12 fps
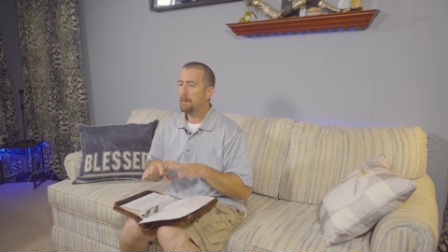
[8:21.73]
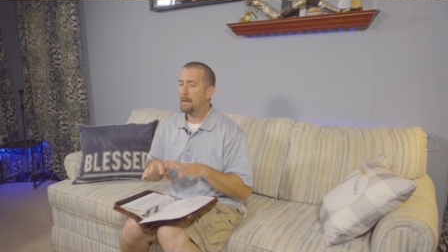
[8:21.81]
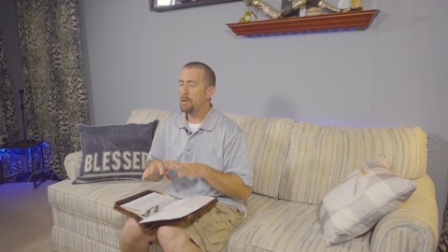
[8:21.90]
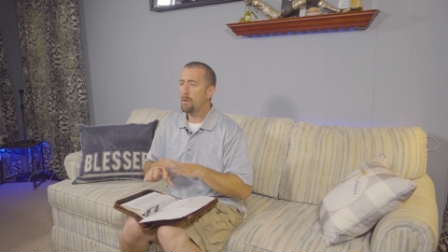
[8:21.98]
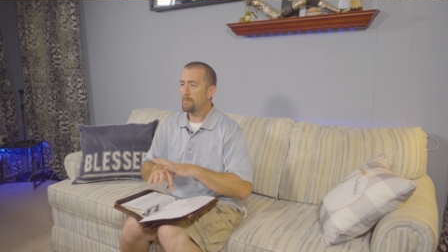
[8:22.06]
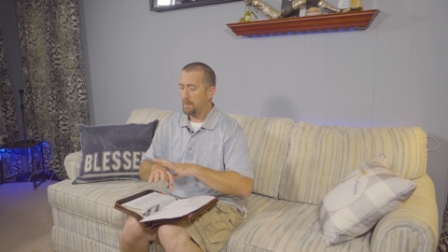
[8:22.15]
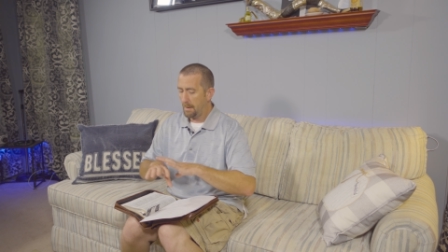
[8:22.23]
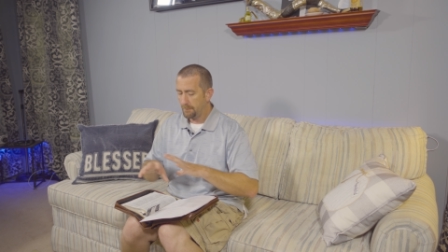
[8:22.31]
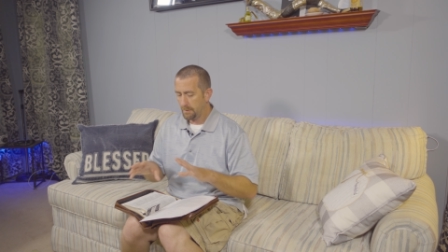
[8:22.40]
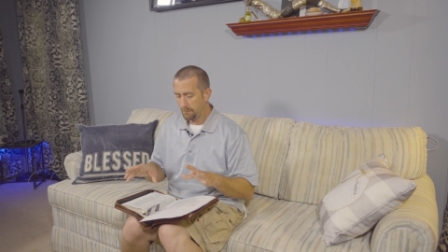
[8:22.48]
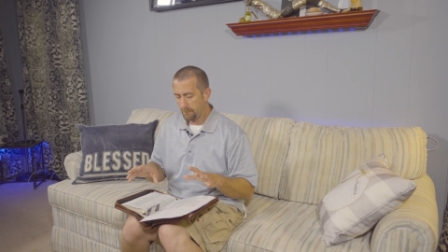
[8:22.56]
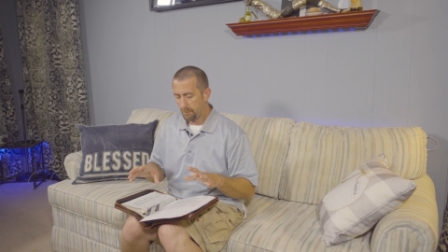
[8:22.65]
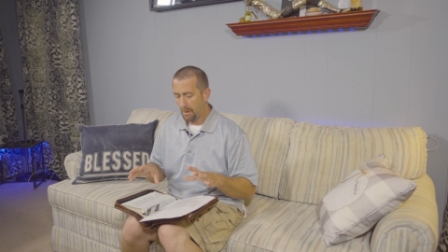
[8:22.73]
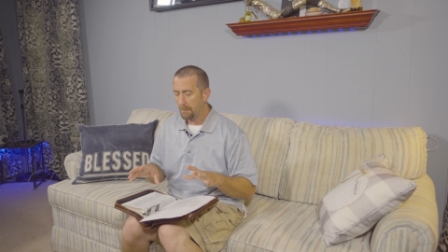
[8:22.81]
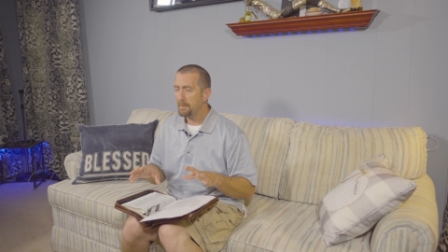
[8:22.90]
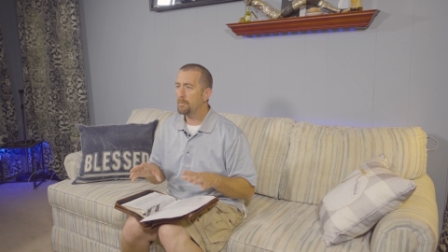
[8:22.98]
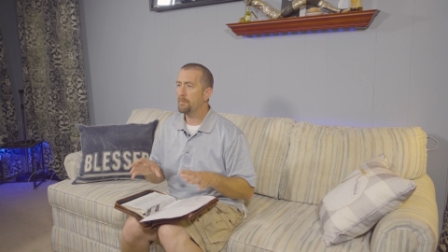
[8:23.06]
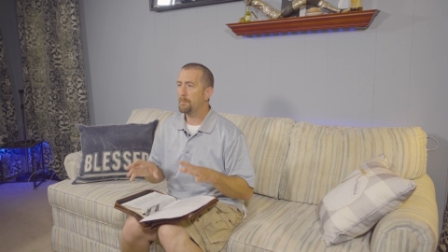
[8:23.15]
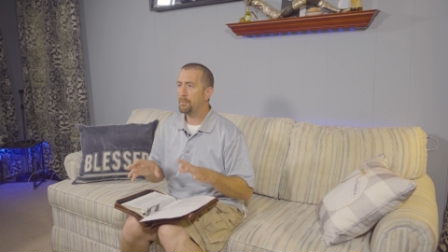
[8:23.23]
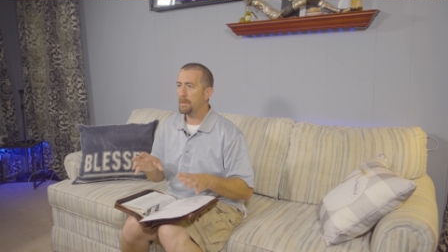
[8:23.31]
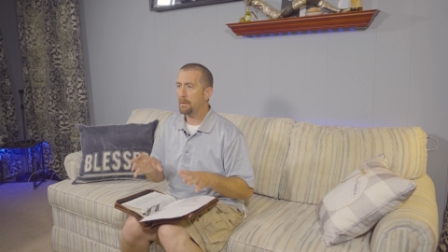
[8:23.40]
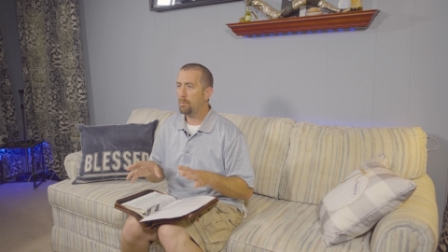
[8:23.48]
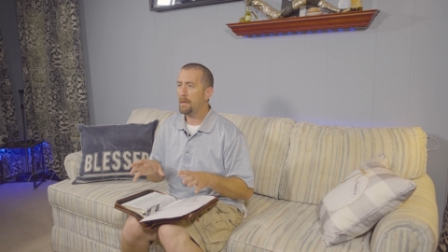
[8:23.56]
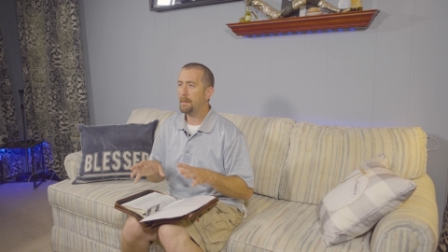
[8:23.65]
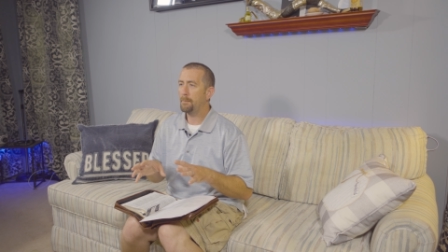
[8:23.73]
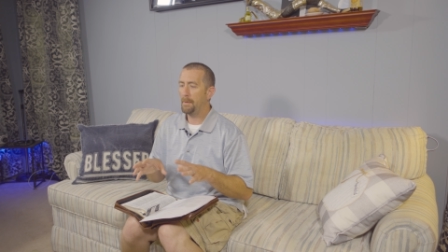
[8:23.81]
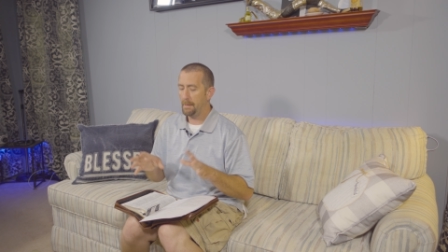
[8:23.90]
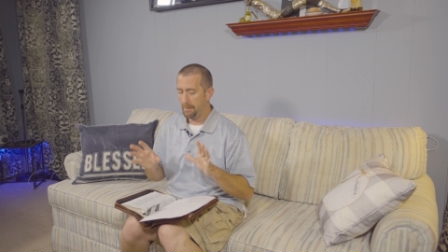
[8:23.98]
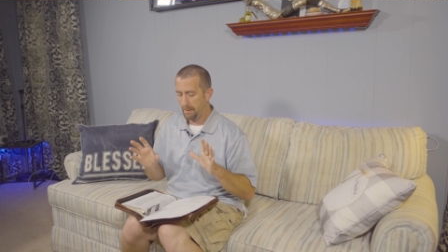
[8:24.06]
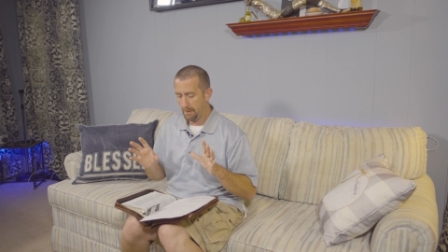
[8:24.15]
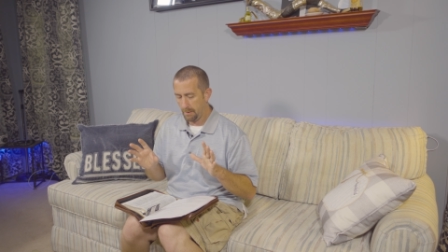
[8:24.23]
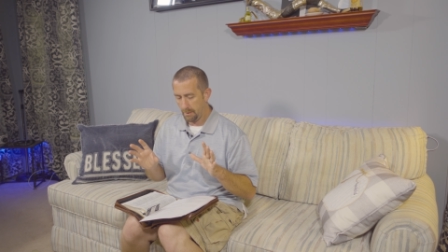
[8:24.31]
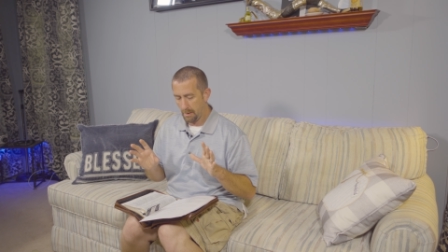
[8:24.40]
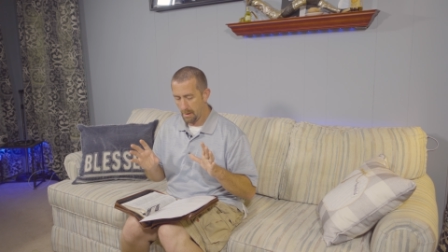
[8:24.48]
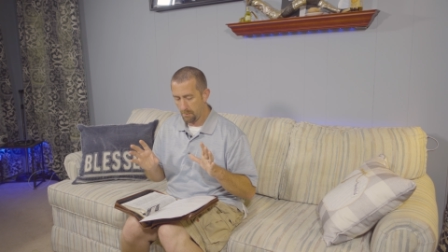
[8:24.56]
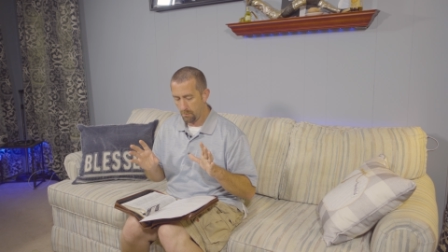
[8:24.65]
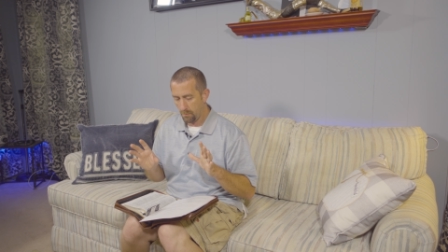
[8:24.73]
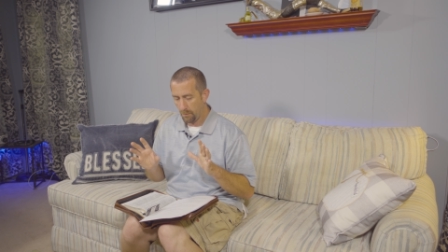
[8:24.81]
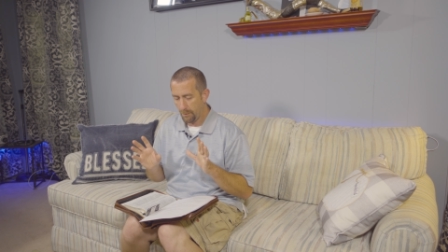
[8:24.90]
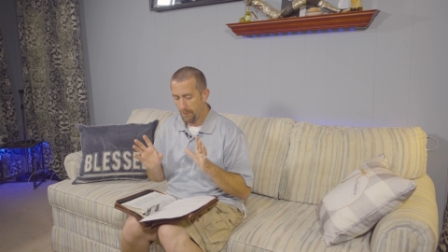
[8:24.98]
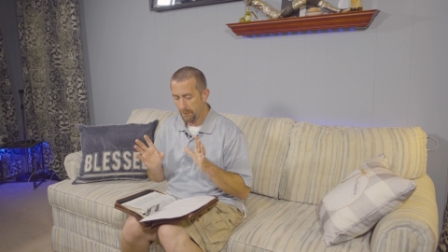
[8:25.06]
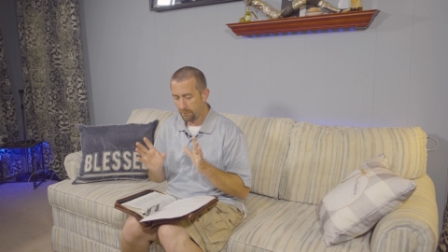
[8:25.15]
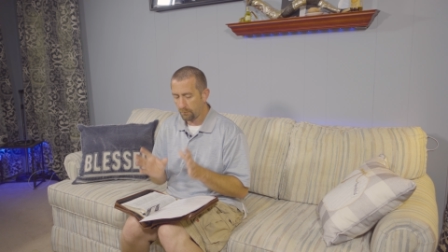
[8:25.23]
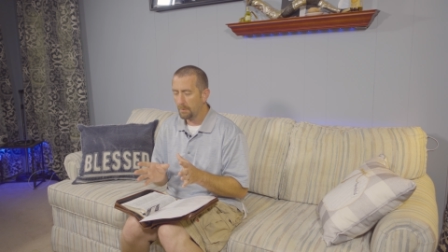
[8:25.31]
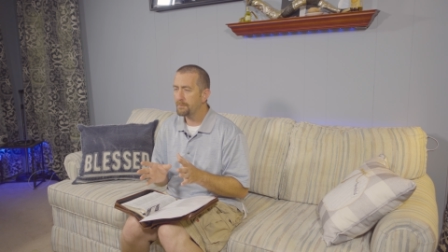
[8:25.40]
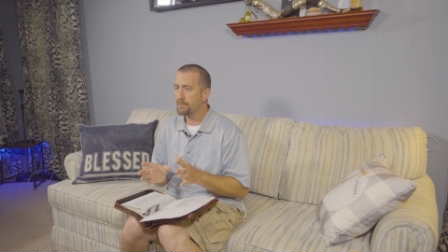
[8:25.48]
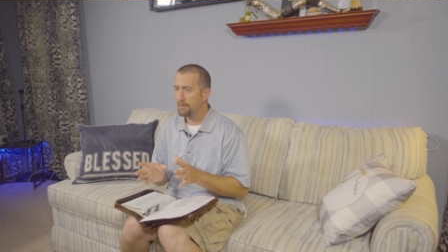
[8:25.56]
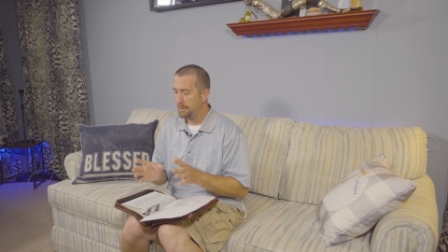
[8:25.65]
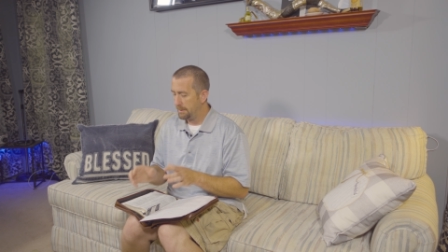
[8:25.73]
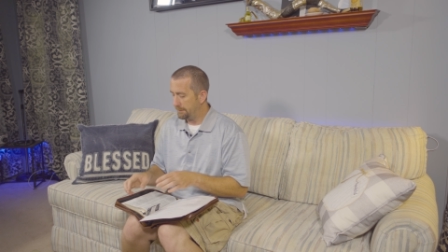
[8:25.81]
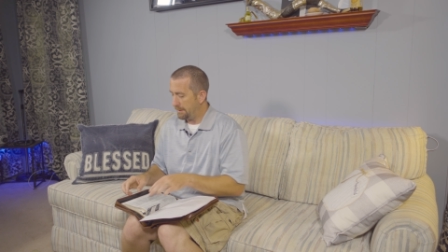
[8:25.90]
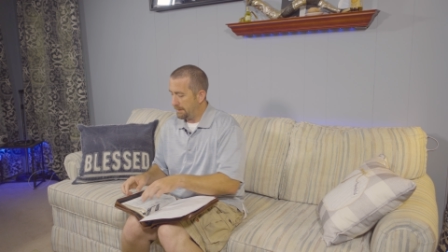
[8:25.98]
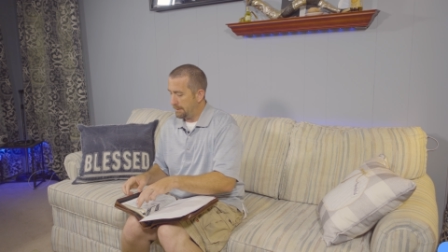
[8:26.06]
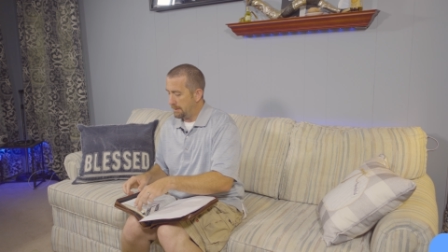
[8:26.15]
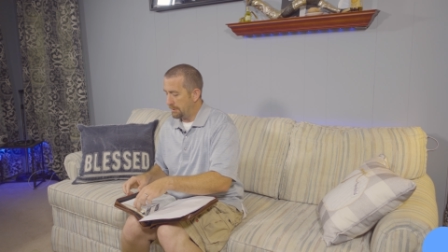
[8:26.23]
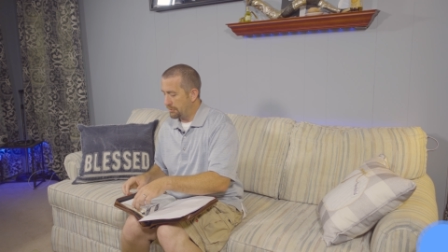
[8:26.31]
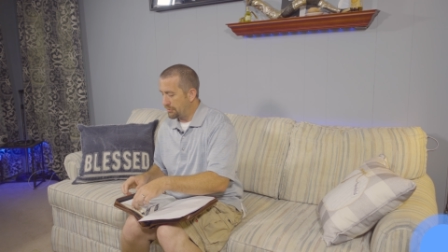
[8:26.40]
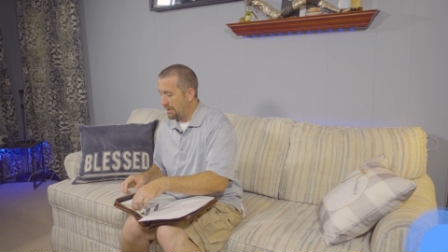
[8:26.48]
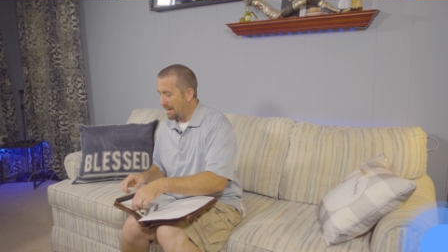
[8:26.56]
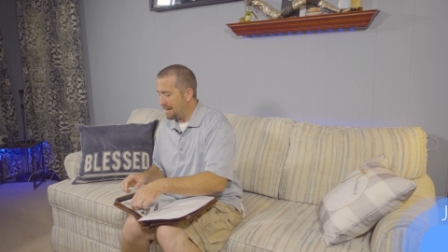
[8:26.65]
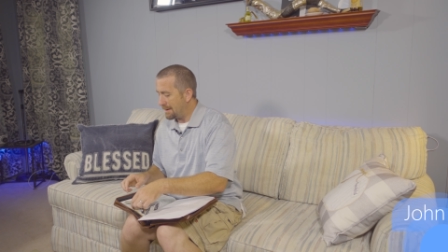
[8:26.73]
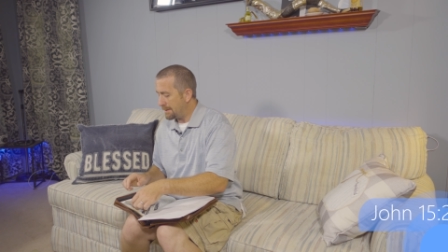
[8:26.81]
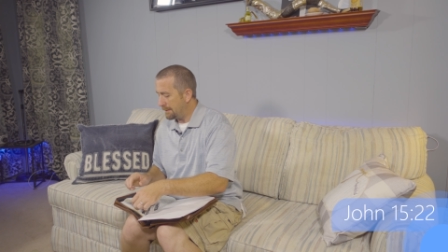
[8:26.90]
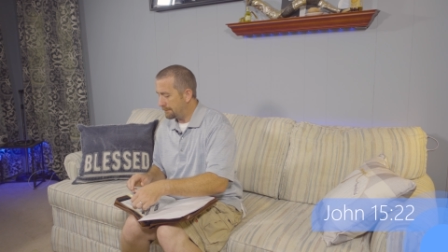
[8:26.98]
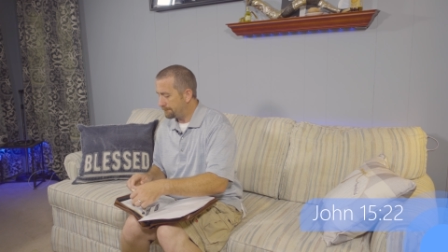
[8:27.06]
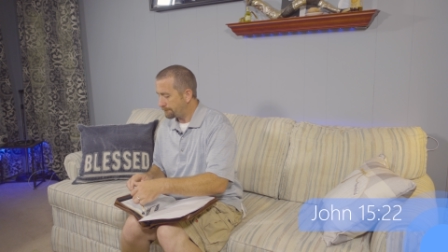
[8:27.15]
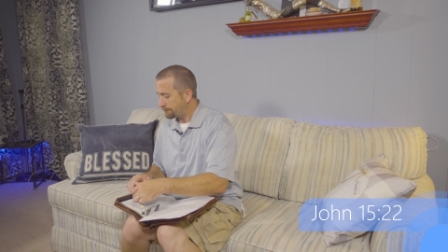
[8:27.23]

I know I'm probably moving pretty quick, but the Scripture is in John